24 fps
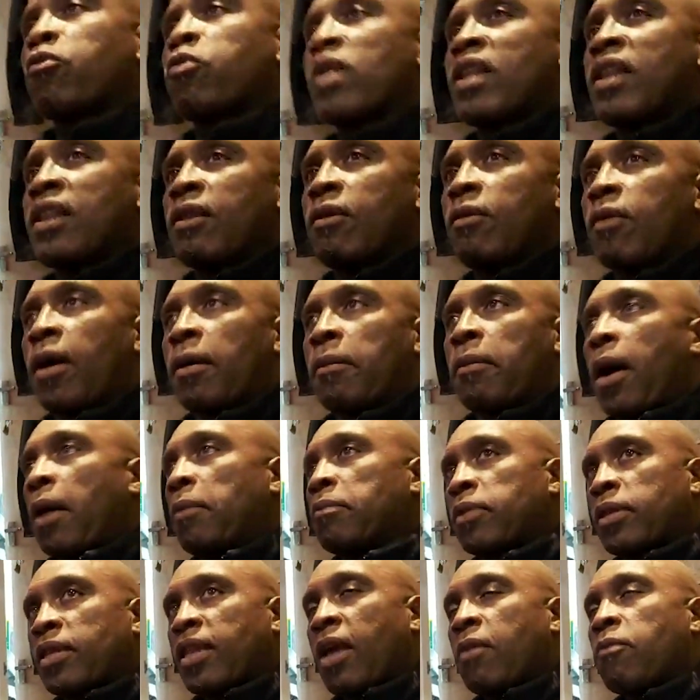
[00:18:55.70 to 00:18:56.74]
is, I'm
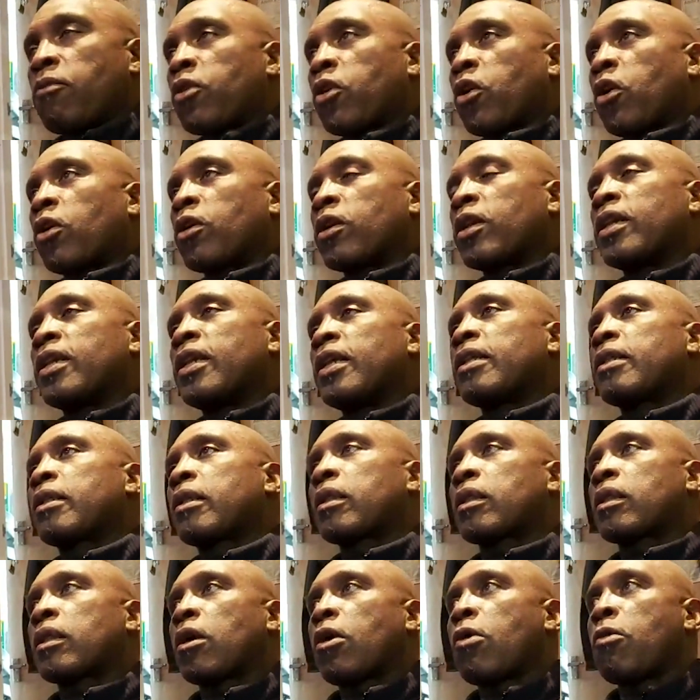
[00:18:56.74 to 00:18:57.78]
Stan McConnell, and it's
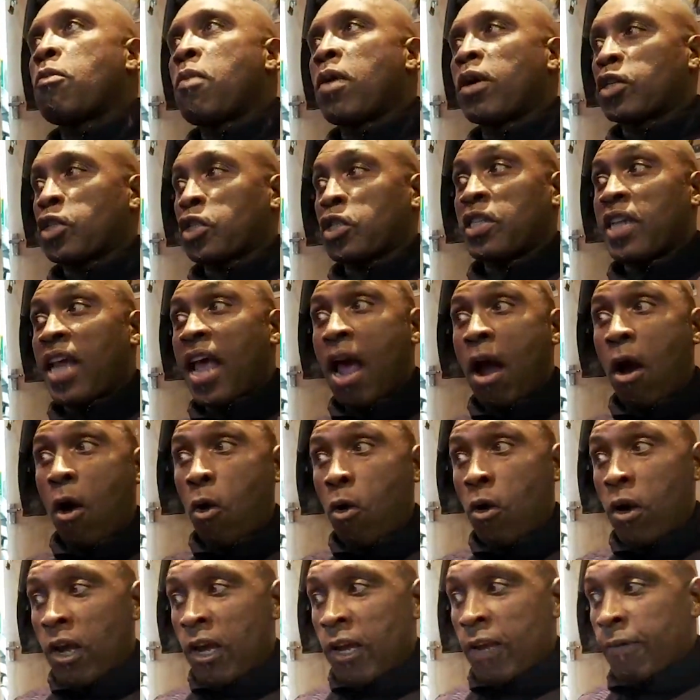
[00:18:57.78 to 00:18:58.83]
so much
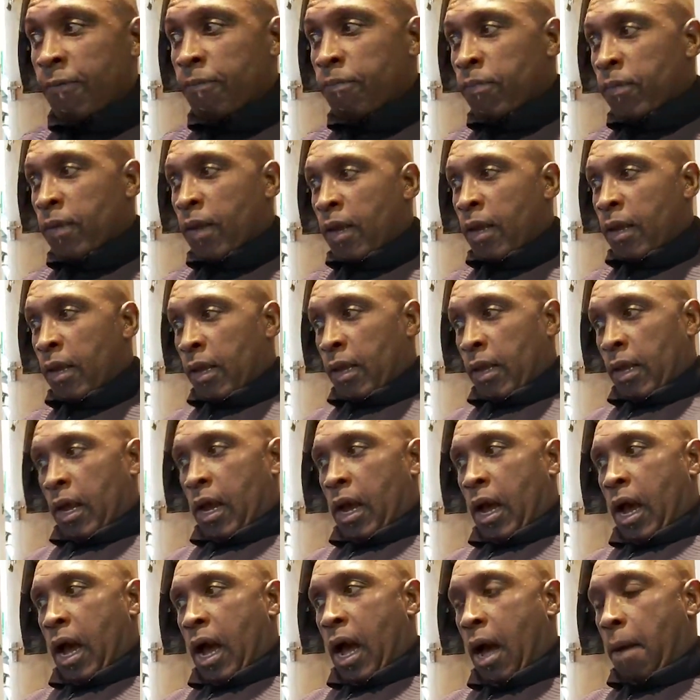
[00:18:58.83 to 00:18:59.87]
now.
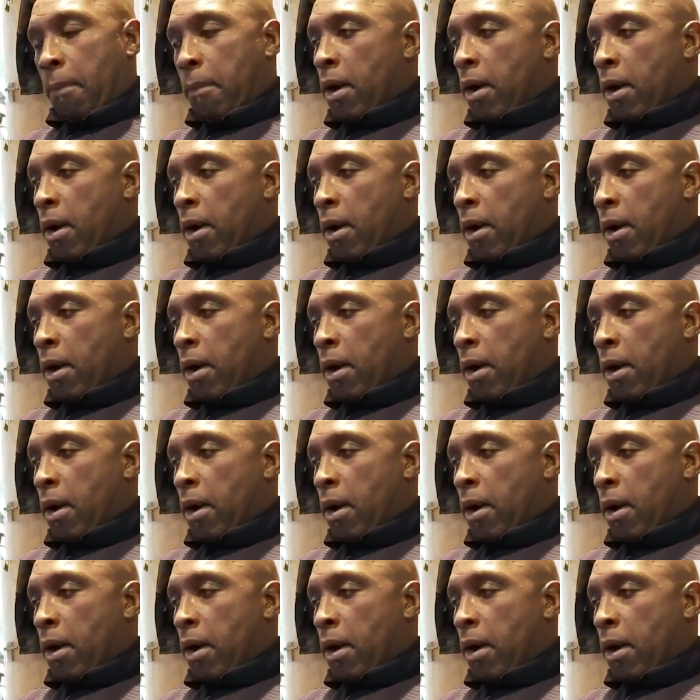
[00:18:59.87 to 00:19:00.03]
I'm